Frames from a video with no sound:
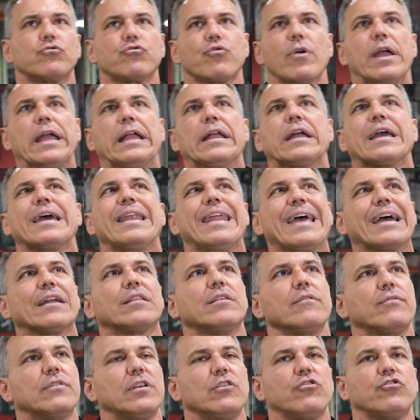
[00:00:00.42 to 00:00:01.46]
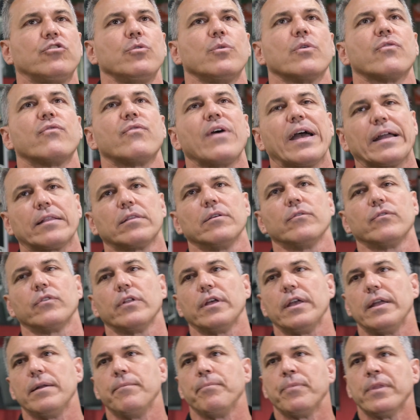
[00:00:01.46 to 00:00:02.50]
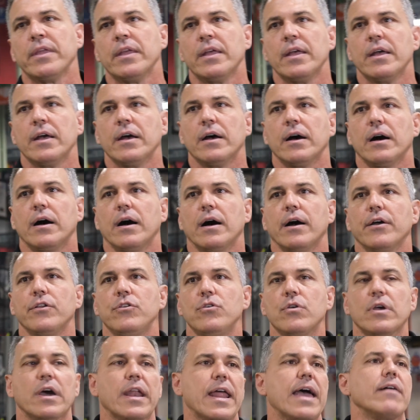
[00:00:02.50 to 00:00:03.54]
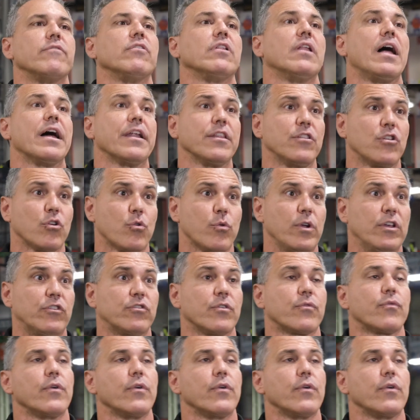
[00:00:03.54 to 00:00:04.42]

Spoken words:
train connective tissue effectively, you got to have a lot of degrees of